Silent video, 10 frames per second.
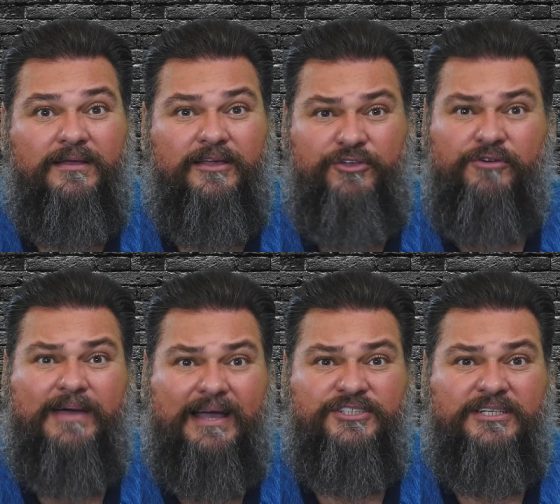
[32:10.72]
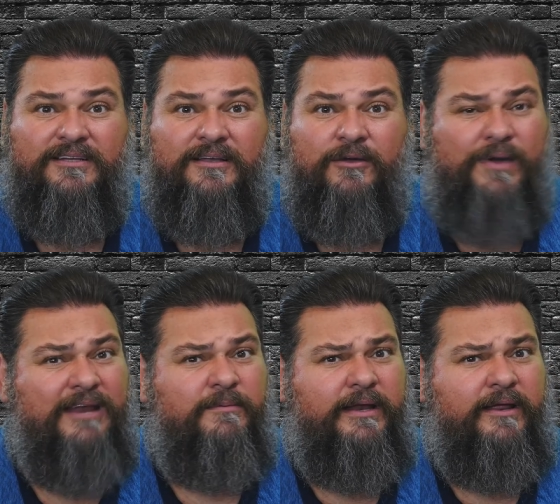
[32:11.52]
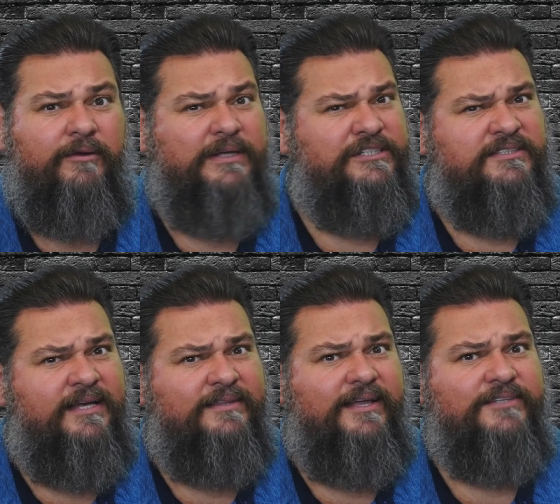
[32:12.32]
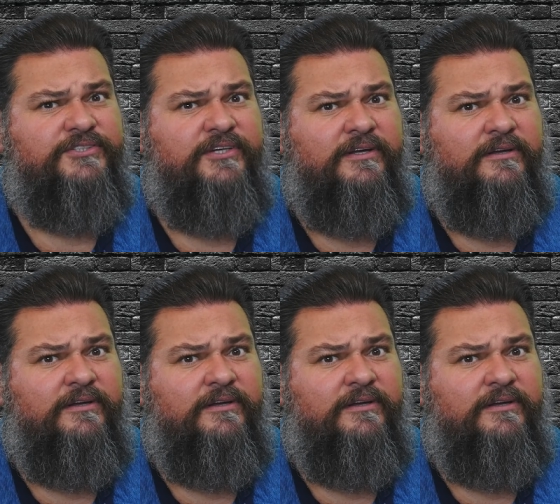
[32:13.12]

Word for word: Can you imagine? Wait a minute. We just did this.